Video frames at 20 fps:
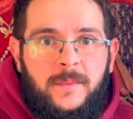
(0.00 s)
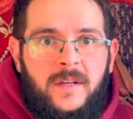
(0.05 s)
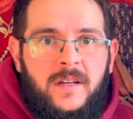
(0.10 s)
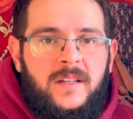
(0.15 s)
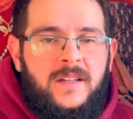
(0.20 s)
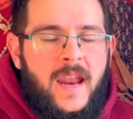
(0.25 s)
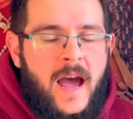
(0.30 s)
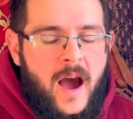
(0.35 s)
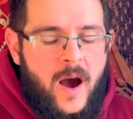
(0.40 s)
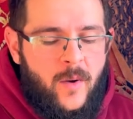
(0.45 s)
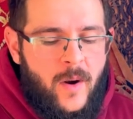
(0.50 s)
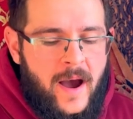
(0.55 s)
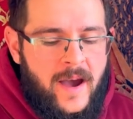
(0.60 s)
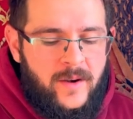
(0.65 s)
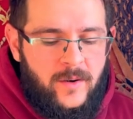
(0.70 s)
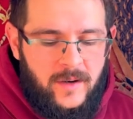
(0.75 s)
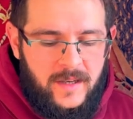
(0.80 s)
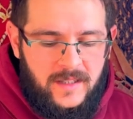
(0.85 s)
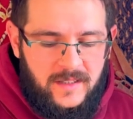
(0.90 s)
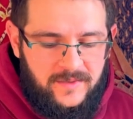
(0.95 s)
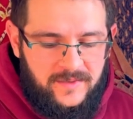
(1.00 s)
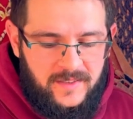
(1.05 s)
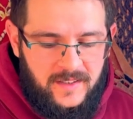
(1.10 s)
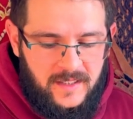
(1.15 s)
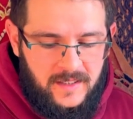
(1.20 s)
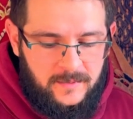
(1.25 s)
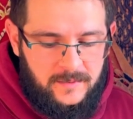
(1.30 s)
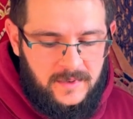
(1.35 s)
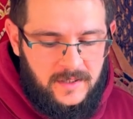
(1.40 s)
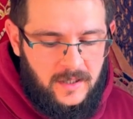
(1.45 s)
Now, I already
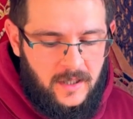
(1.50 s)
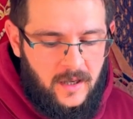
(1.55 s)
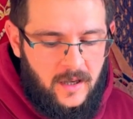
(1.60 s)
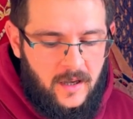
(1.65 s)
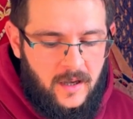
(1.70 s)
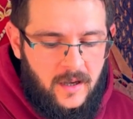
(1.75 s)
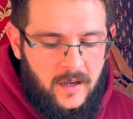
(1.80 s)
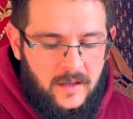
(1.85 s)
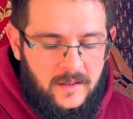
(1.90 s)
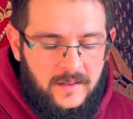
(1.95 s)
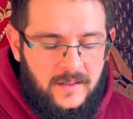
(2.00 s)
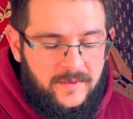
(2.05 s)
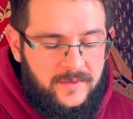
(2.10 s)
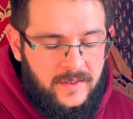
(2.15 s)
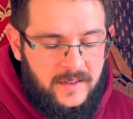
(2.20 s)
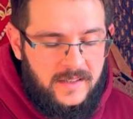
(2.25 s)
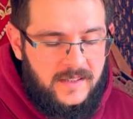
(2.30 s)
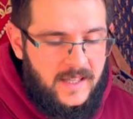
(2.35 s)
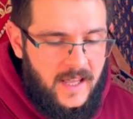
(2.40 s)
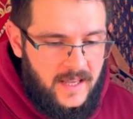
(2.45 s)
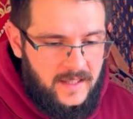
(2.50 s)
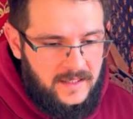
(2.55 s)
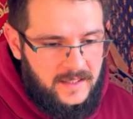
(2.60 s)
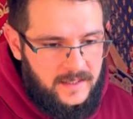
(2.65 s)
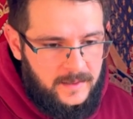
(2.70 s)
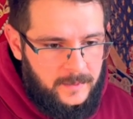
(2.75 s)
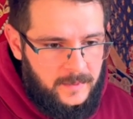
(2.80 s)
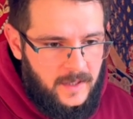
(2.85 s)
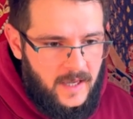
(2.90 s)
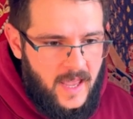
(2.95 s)
filmed the first
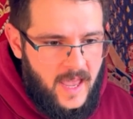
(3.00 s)
item,